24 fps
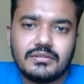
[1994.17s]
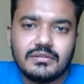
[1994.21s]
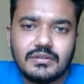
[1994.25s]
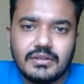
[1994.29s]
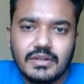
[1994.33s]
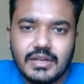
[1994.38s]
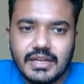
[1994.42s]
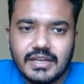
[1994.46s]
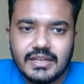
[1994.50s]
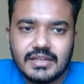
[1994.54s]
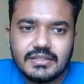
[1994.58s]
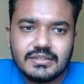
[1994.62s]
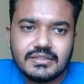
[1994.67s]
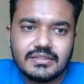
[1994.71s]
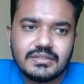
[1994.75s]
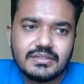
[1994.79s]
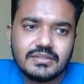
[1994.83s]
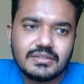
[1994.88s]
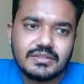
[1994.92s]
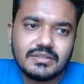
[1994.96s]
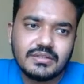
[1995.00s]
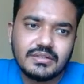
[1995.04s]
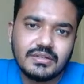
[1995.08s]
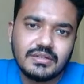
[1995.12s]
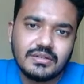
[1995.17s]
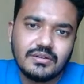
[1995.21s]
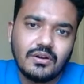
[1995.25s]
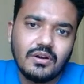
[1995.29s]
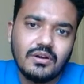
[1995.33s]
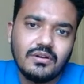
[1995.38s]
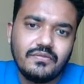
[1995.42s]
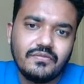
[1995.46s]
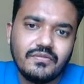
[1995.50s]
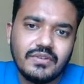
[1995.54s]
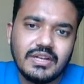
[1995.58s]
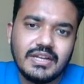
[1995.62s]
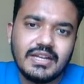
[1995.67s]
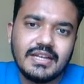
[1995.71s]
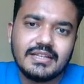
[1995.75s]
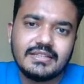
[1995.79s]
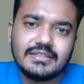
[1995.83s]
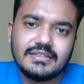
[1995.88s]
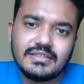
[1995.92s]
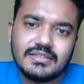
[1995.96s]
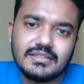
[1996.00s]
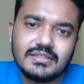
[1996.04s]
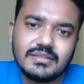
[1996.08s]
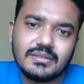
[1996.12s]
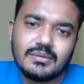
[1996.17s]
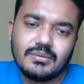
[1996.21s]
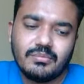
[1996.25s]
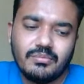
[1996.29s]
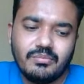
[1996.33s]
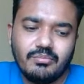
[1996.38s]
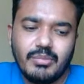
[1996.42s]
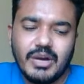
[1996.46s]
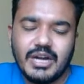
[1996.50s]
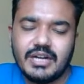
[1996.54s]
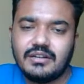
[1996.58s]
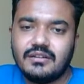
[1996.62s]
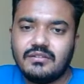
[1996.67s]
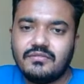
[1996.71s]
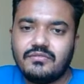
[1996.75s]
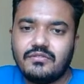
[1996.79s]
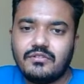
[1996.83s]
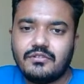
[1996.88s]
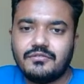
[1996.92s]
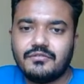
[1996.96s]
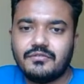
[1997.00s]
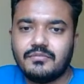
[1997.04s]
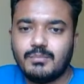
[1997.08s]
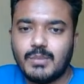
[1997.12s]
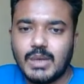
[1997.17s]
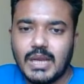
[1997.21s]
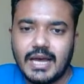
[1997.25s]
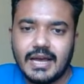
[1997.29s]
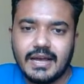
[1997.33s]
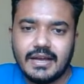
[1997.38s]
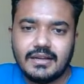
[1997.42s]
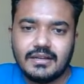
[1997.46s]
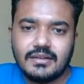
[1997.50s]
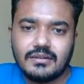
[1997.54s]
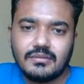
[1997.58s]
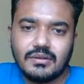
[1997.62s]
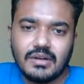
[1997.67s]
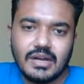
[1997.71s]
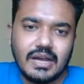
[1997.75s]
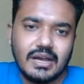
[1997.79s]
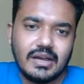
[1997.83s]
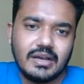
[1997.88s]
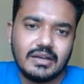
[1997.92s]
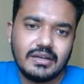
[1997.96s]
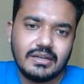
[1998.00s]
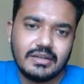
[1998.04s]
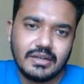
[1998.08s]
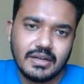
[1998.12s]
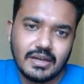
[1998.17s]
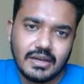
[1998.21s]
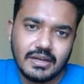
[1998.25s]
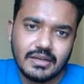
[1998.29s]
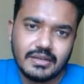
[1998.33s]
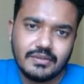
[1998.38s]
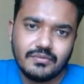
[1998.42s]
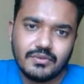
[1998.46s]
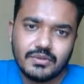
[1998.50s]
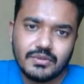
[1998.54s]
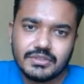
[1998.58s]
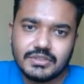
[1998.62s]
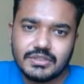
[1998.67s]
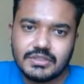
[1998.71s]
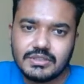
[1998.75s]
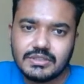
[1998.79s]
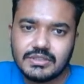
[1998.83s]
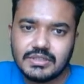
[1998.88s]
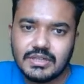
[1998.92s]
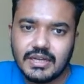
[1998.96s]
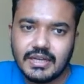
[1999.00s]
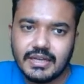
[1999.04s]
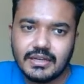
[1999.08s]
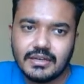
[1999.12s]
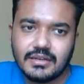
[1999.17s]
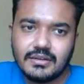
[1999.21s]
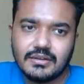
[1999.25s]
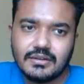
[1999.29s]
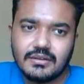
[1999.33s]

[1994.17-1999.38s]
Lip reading: Like, it's not winning, just better for black. I was just like,